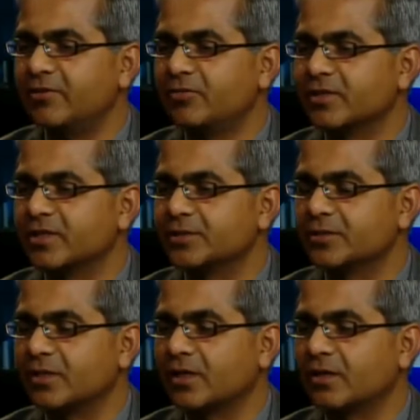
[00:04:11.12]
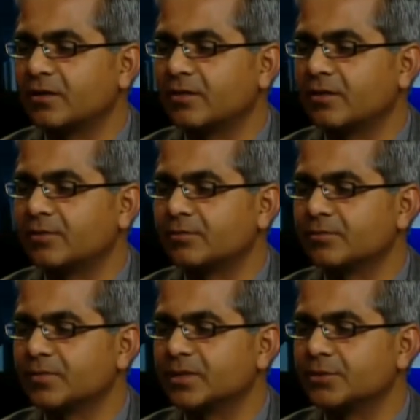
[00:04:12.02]
for this uh,
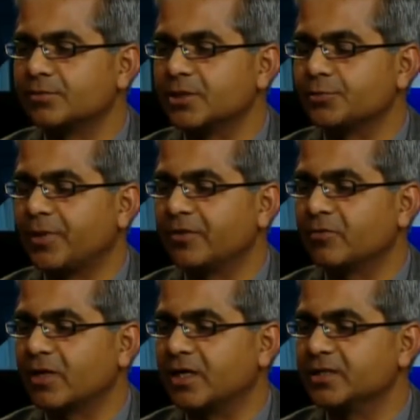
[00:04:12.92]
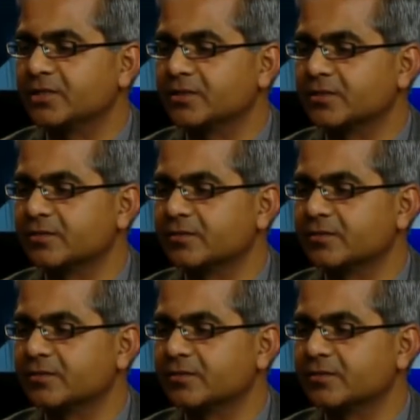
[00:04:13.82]
um, this painful conditions? Uh,